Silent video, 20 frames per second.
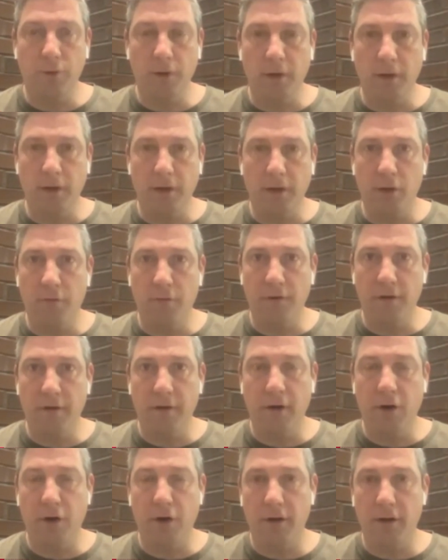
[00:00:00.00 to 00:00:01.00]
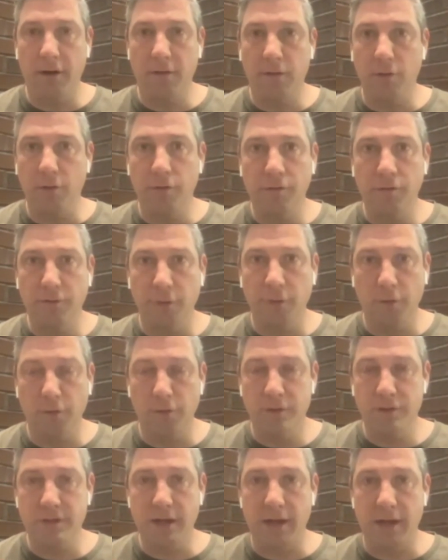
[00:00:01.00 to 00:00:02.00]
We're going to go very hard at those
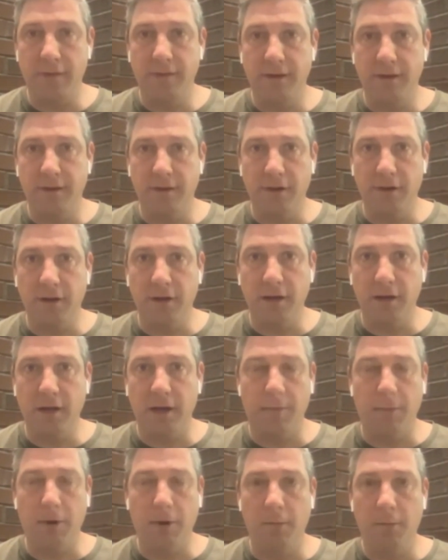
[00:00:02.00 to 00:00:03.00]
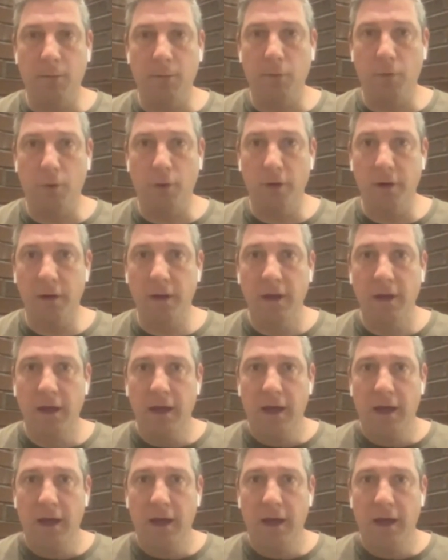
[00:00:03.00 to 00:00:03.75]
voters, and I think they're going to come on board.